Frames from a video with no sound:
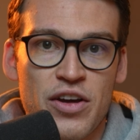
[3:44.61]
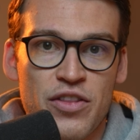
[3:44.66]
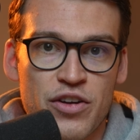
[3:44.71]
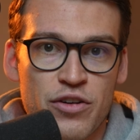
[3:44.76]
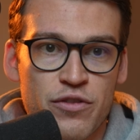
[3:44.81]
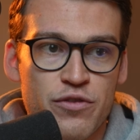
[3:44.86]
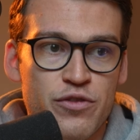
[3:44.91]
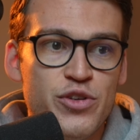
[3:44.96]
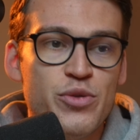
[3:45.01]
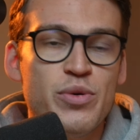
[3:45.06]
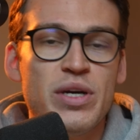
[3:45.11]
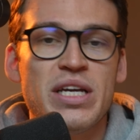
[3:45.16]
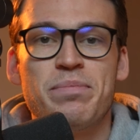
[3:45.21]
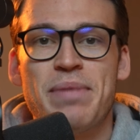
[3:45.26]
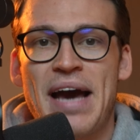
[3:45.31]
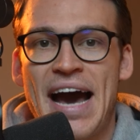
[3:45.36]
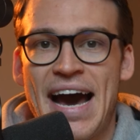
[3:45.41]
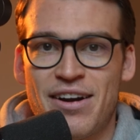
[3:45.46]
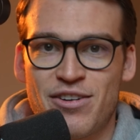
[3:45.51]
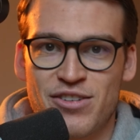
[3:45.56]
viewing
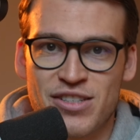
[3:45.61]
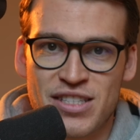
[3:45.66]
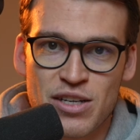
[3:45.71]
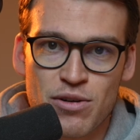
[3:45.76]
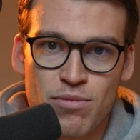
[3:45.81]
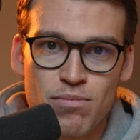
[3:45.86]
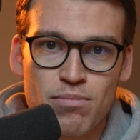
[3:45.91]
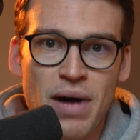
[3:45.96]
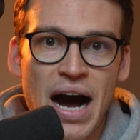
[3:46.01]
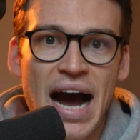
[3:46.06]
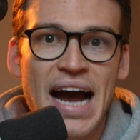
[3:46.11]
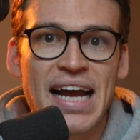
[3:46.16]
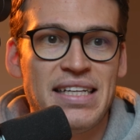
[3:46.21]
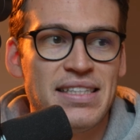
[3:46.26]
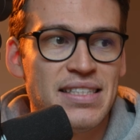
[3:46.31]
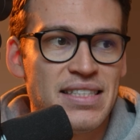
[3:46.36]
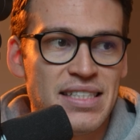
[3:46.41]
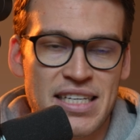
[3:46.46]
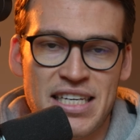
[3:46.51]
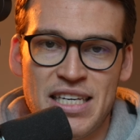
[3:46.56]
patterns, their
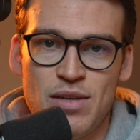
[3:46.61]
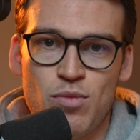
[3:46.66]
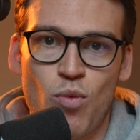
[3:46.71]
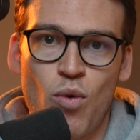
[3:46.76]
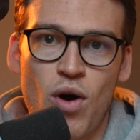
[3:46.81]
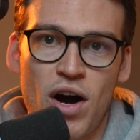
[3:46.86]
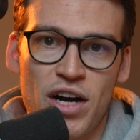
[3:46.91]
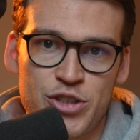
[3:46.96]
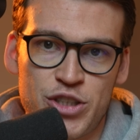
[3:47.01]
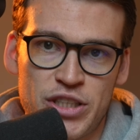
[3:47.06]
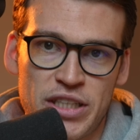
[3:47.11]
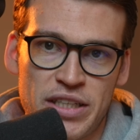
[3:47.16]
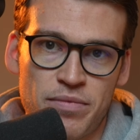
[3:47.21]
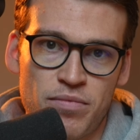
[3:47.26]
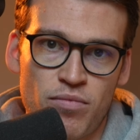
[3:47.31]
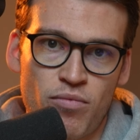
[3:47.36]
minds to keep watching?